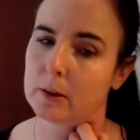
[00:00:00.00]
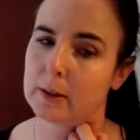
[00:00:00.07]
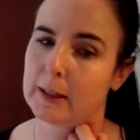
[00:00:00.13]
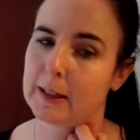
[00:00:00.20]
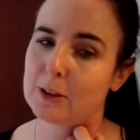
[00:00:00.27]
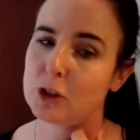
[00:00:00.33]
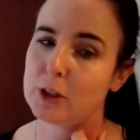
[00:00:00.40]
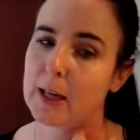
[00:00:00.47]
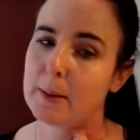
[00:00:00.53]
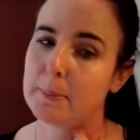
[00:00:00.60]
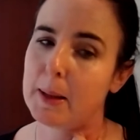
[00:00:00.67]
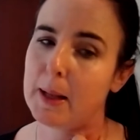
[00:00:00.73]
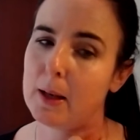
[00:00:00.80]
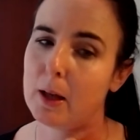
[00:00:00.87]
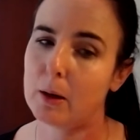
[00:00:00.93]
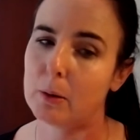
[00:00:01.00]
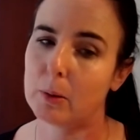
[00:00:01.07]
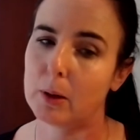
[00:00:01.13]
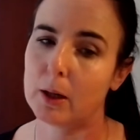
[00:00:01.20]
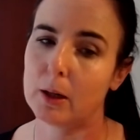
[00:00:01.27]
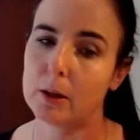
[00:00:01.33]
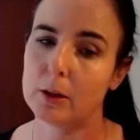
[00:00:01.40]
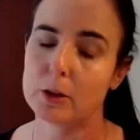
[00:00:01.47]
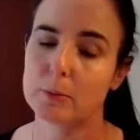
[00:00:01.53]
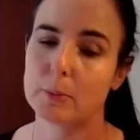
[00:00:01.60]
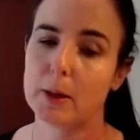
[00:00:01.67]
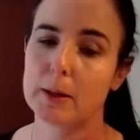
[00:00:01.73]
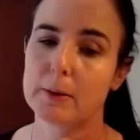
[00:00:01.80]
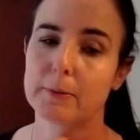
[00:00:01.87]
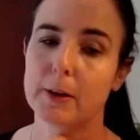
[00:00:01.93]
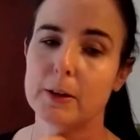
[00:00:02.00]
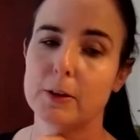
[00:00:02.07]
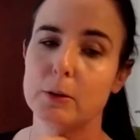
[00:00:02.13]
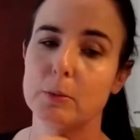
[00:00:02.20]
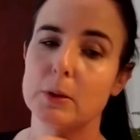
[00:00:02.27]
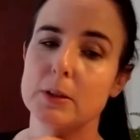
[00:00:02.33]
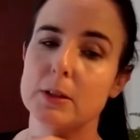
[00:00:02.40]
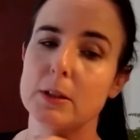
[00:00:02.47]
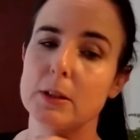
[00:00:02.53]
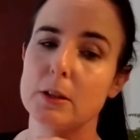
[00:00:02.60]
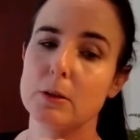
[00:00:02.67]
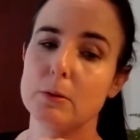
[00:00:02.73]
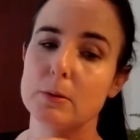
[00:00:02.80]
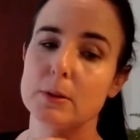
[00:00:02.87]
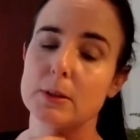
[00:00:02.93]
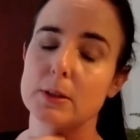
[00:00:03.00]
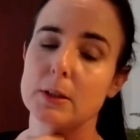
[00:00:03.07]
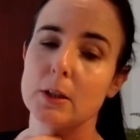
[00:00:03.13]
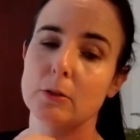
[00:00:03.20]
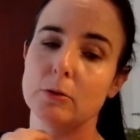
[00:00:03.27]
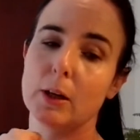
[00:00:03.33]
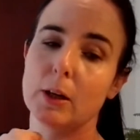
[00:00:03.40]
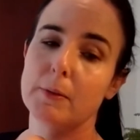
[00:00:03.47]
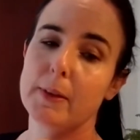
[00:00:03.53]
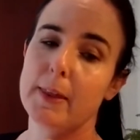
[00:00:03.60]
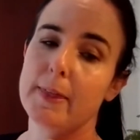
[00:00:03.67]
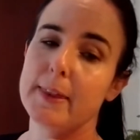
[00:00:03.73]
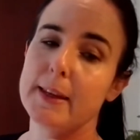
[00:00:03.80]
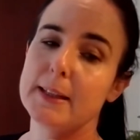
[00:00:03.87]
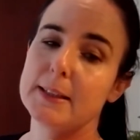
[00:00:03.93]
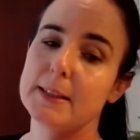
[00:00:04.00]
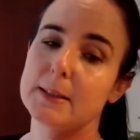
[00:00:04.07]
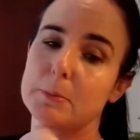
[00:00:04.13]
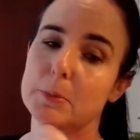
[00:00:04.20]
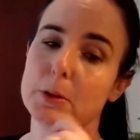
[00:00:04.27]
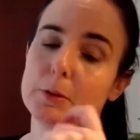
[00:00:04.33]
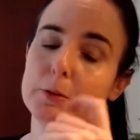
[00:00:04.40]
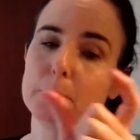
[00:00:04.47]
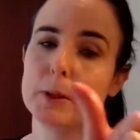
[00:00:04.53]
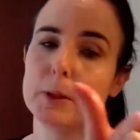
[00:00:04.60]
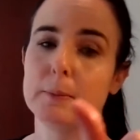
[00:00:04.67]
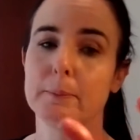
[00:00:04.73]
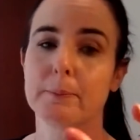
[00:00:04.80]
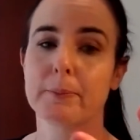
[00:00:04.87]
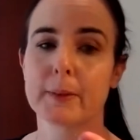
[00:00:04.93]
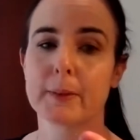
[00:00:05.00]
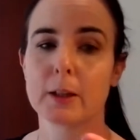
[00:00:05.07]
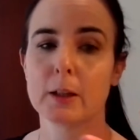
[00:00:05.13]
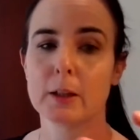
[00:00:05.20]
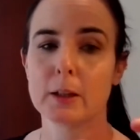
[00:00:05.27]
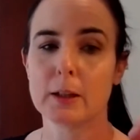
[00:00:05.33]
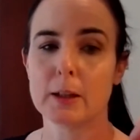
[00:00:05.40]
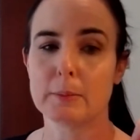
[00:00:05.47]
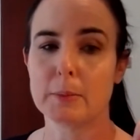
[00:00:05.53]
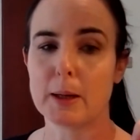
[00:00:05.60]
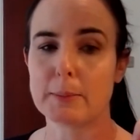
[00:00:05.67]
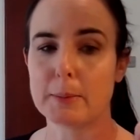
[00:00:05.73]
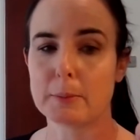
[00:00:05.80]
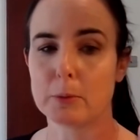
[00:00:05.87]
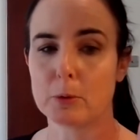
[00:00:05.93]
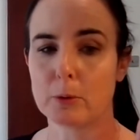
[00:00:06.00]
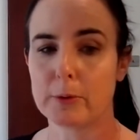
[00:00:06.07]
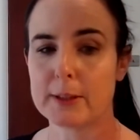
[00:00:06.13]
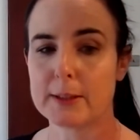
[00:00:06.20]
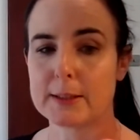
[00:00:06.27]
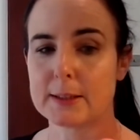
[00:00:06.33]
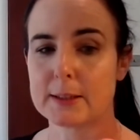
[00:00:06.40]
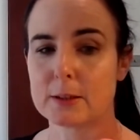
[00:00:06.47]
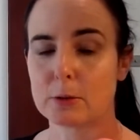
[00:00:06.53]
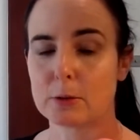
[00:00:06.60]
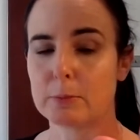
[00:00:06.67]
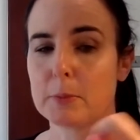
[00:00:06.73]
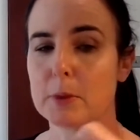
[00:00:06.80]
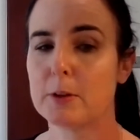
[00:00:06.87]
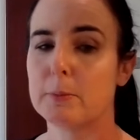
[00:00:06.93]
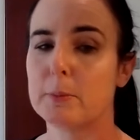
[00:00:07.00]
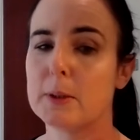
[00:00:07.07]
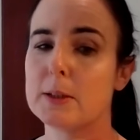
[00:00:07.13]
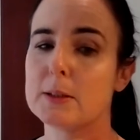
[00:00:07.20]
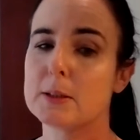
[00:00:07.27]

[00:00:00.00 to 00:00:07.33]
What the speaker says: Now, as you get a bit lower, you might find you want to use, rather than this movement, it might be more this sort of movement.